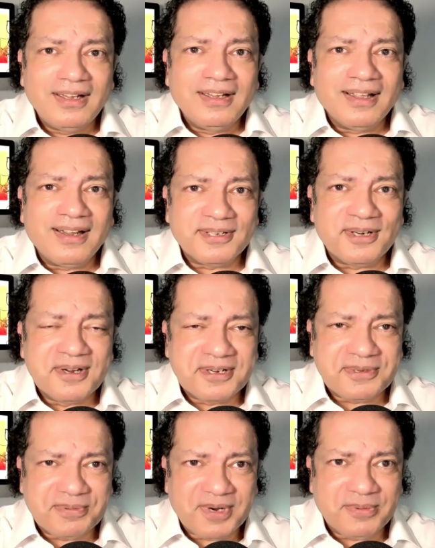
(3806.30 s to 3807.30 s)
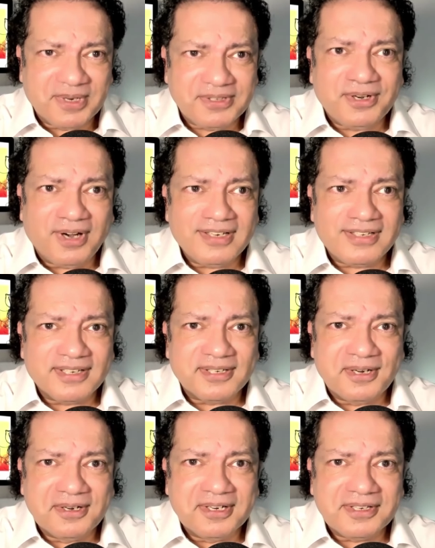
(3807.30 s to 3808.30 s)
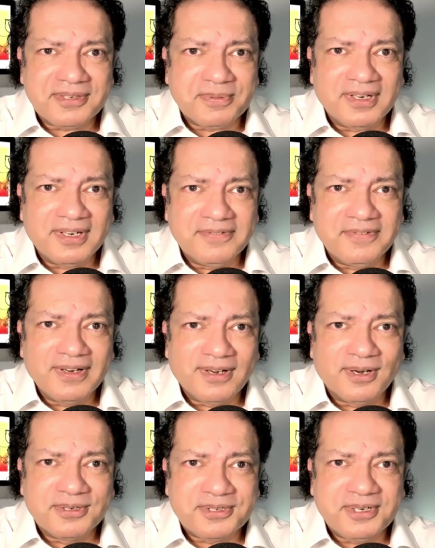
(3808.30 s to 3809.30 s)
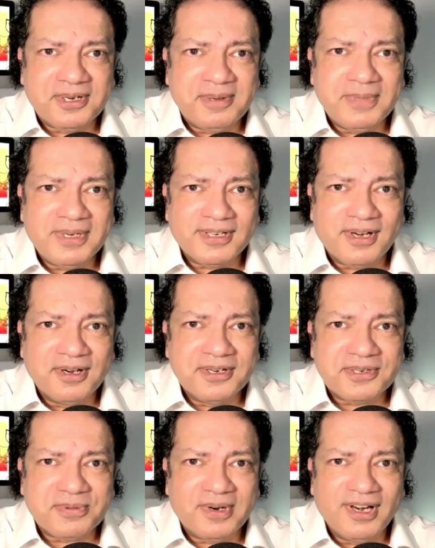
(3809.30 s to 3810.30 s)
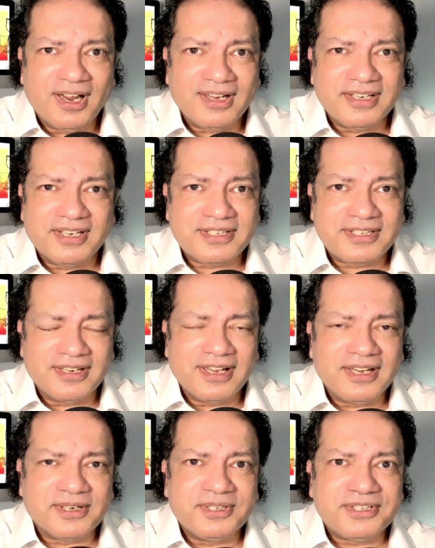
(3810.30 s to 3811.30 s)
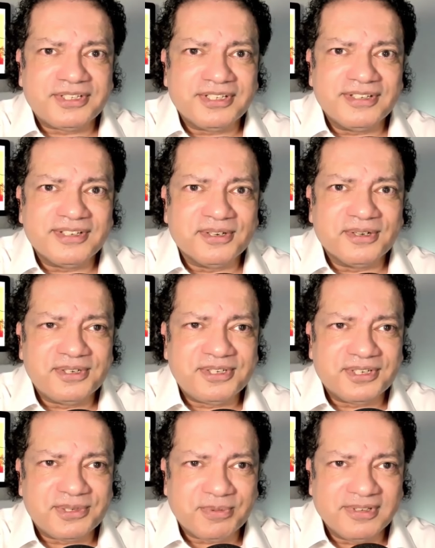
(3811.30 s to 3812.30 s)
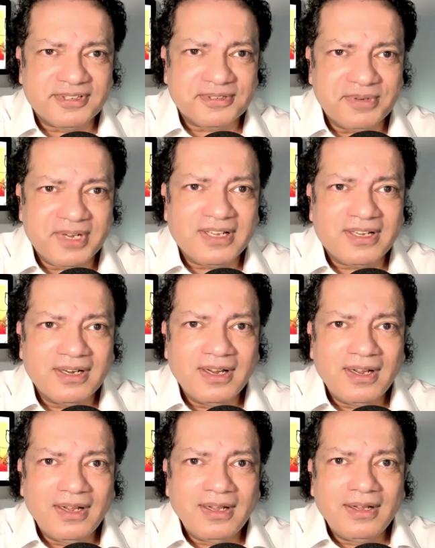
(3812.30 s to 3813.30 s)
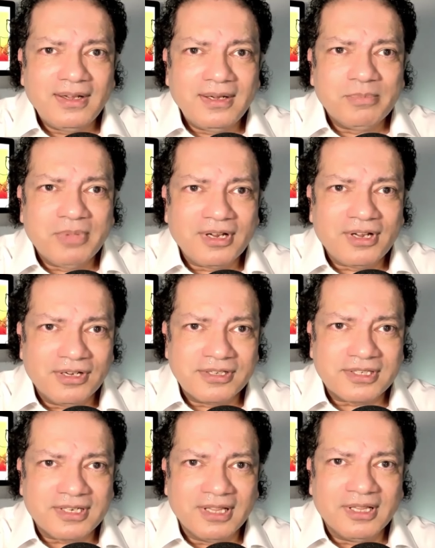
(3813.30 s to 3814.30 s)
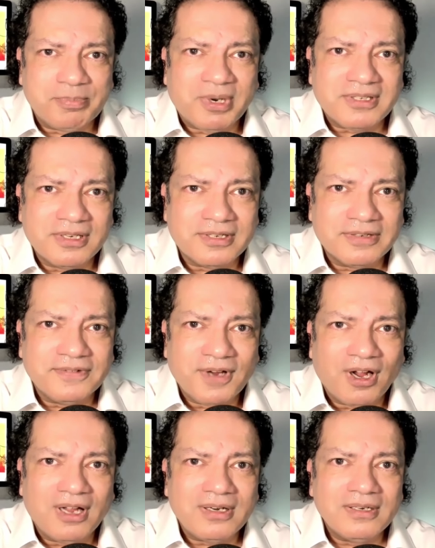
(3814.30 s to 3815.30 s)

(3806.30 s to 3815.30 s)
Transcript: And as long as we're with Christ, as long as we're living close to Him, as long as we're not just Sunday Christians who go to church once a week, but are constant in the presence of God,